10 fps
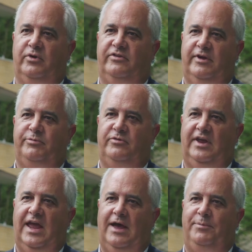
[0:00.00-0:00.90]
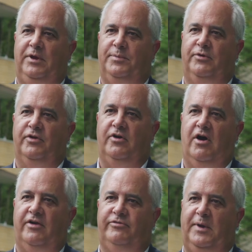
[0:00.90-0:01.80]
exceptionally happy about the
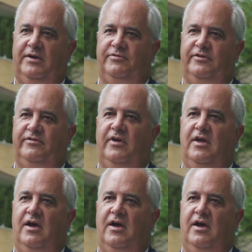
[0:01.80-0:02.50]
cost benefits